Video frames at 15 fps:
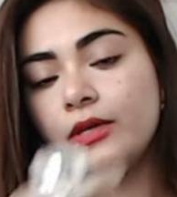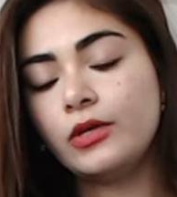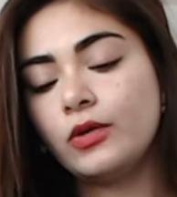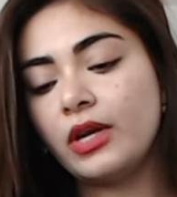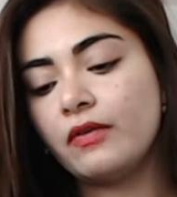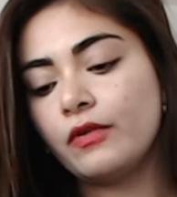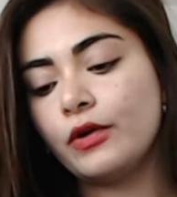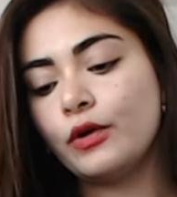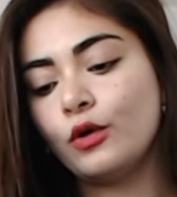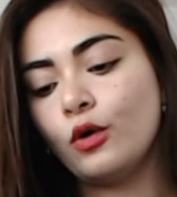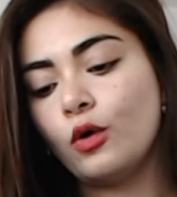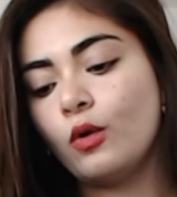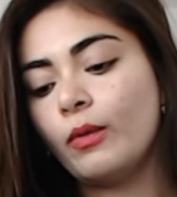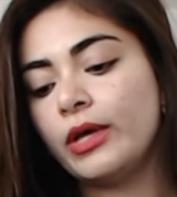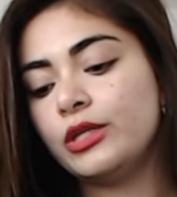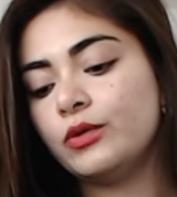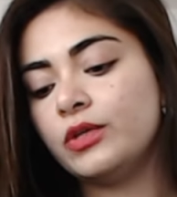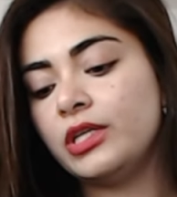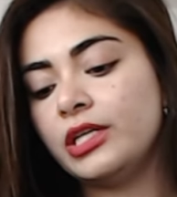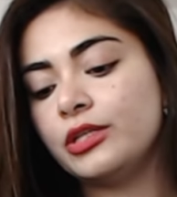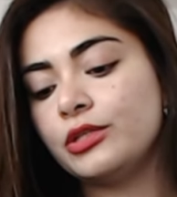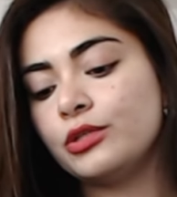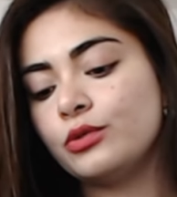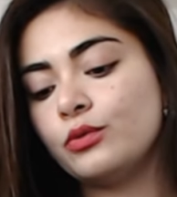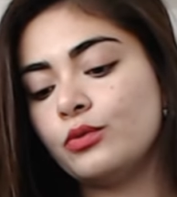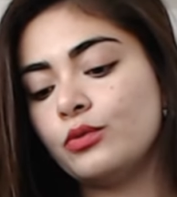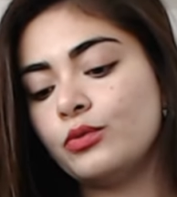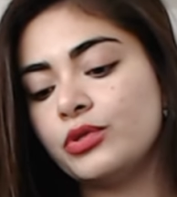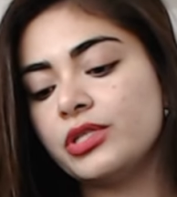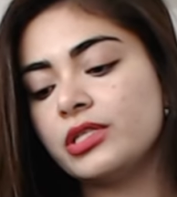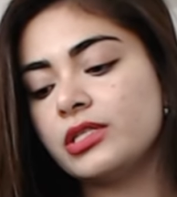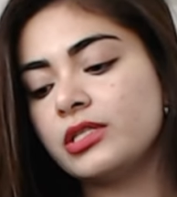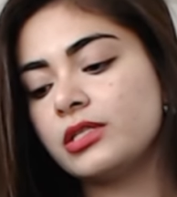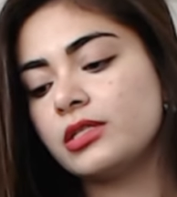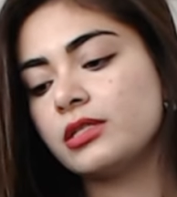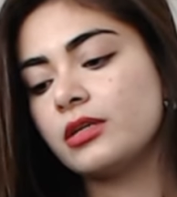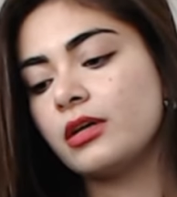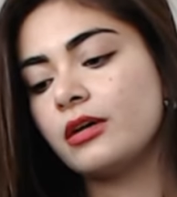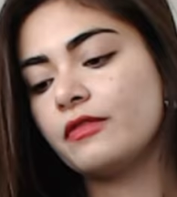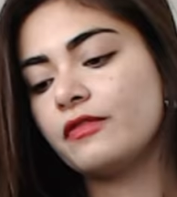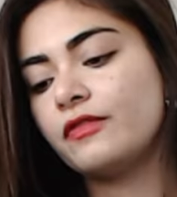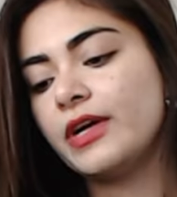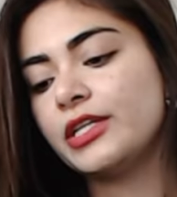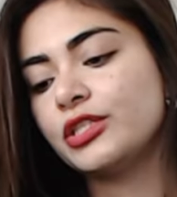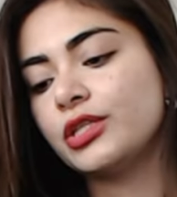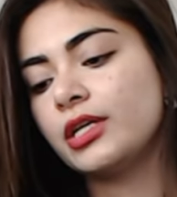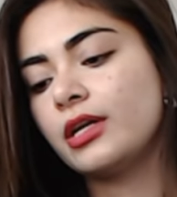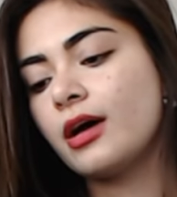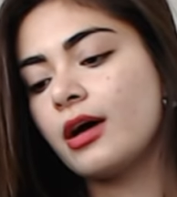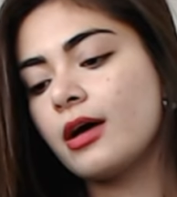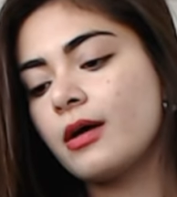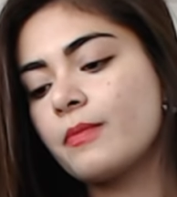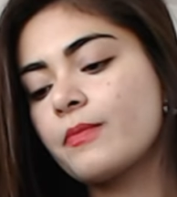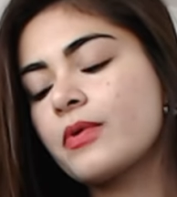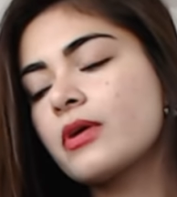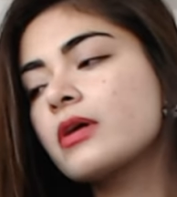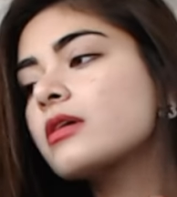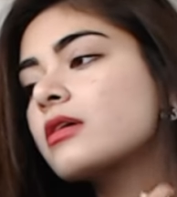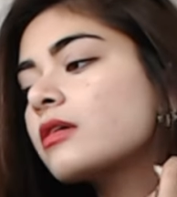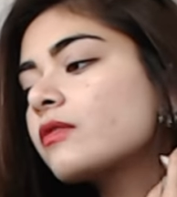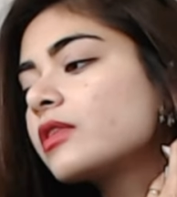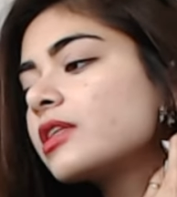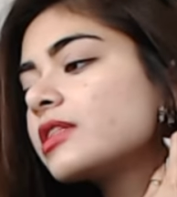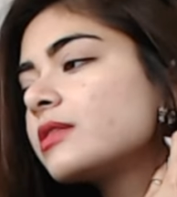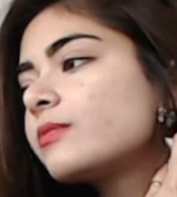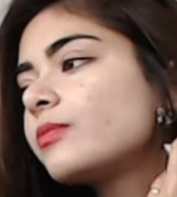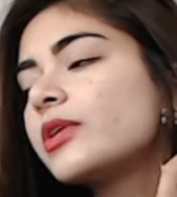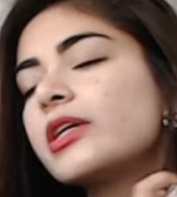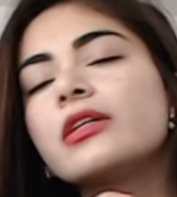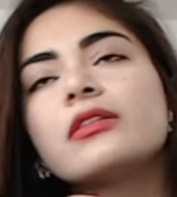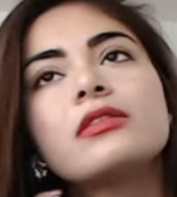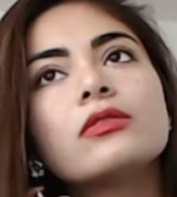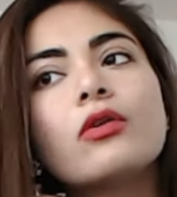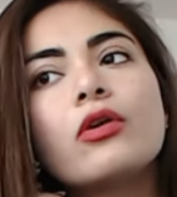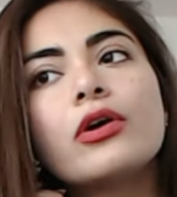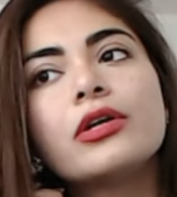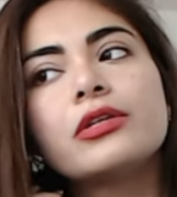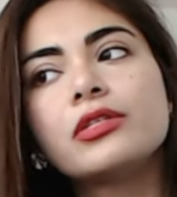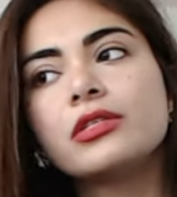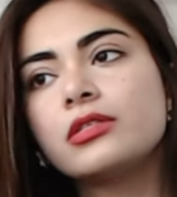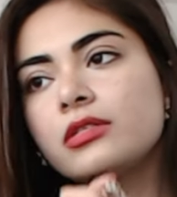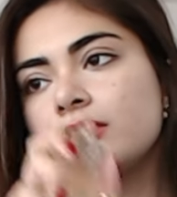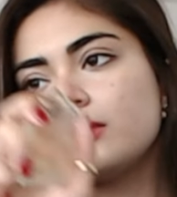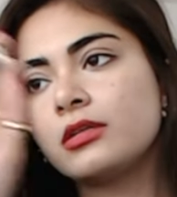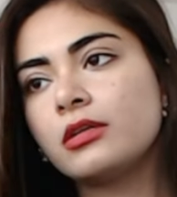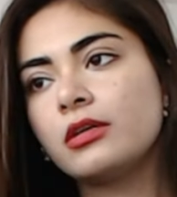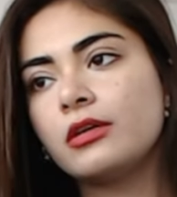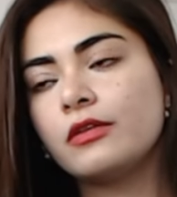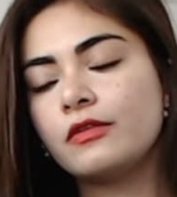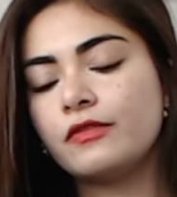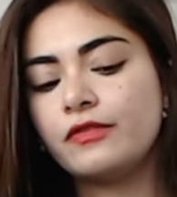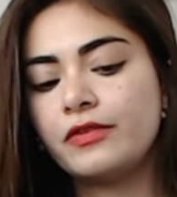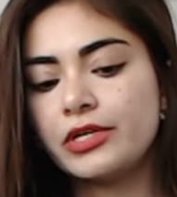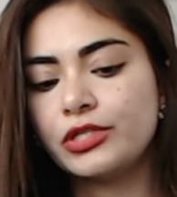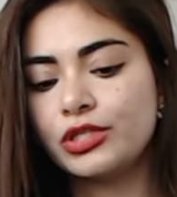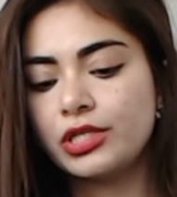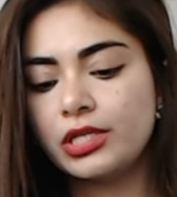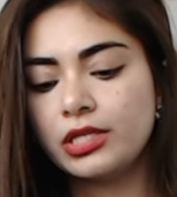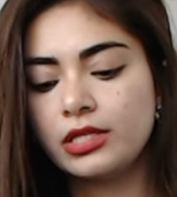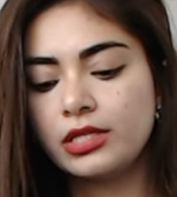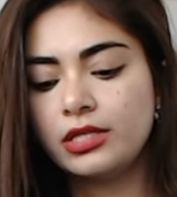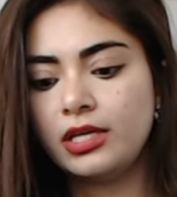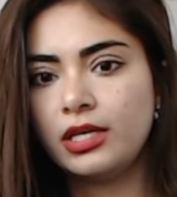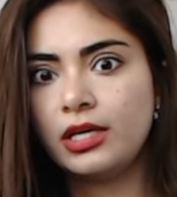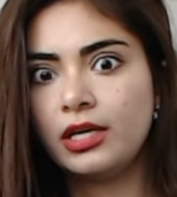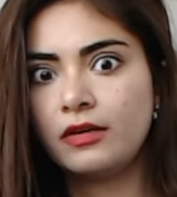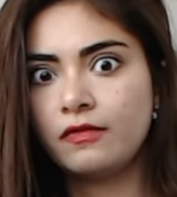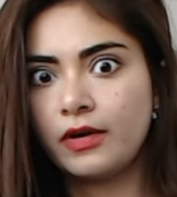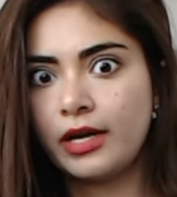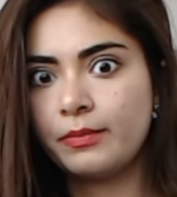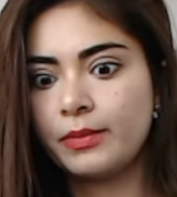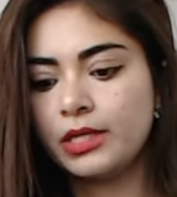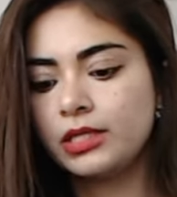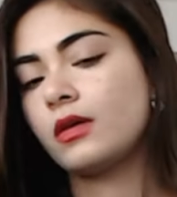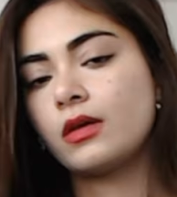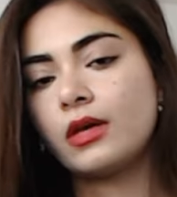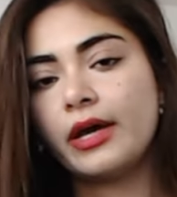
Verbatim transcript: You never know when you need to just uh, freshen up with the spritz or just freshen the environment.